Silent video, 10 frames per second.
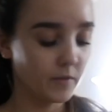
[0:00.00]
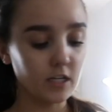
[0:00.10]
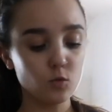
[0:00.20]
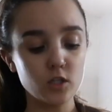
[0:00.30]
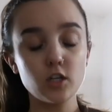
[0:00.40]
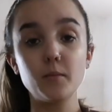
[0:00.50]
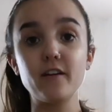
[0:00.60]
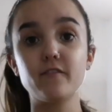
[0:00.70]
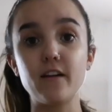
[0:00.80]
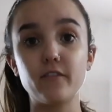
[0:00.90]
These ones are
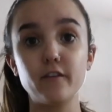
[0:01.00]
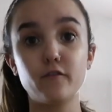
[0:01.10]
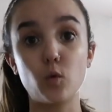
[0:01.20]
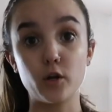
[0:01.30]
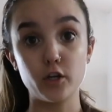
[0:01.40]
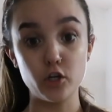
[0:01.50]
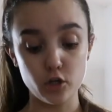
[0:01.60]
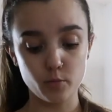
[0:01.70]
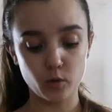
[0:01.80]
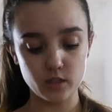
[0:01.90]
my favorite for the
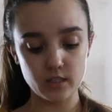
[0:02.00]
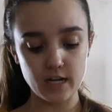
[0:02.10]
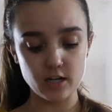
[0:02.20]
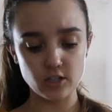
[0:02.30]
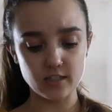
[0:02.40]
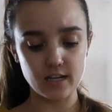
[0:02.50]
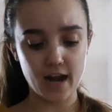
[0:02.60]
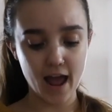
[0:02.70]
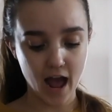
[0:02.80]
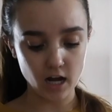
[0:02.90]
newborn stages,
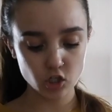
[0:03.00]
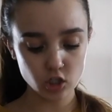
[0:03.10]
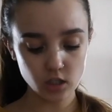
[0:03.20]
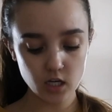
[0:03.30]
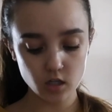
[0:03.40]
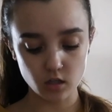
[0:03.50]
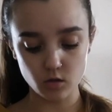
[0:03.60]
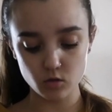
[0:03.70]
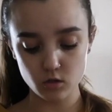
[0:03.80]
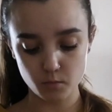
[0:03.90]
and I actually
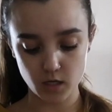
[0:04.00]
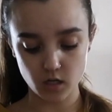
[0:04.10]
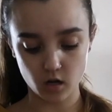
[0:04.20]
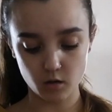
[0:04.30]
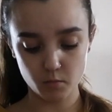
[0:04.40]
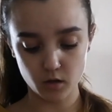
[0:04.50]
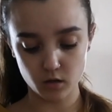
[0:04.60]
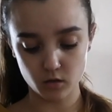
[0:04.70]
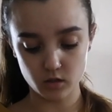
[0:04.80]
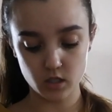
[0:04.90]
used my Tuck and
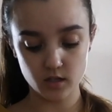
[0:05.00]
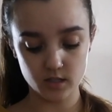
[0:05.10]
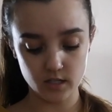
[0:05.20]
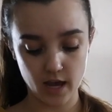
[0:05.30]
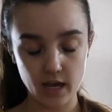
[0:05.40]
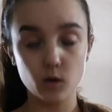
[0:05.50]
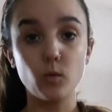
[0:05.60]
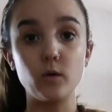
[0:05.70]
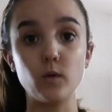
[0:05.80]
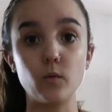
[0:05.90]
Bundle today
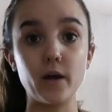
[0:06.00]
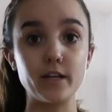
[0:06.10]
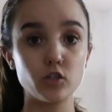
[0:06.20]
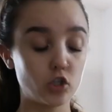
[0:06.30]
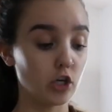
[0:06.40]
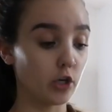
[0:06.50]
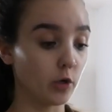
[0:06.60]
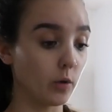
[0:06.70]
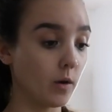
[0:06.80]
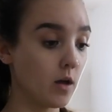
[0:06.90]
when we went
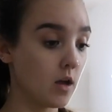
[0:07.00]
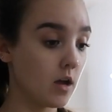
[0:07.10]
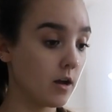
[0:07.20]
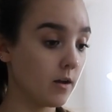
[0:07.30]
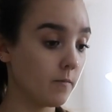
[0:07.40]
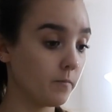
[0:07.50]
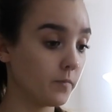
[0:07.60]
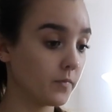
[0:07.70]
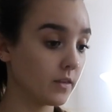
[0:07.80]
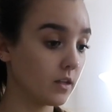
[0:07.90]
to,
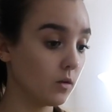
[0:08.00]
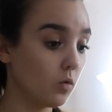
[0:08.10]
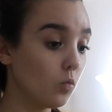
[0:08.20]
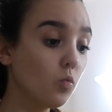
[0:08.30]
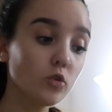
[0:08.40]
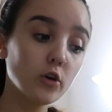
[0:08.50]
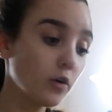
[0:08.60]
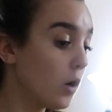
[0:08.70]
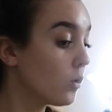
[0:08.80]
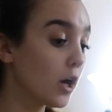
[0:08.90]

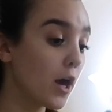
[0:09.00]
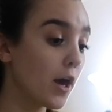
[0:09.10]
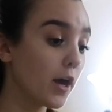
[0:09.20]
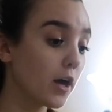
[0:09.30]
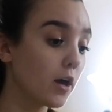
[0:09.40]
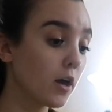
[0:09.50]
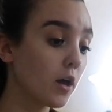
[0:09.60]
we're okay,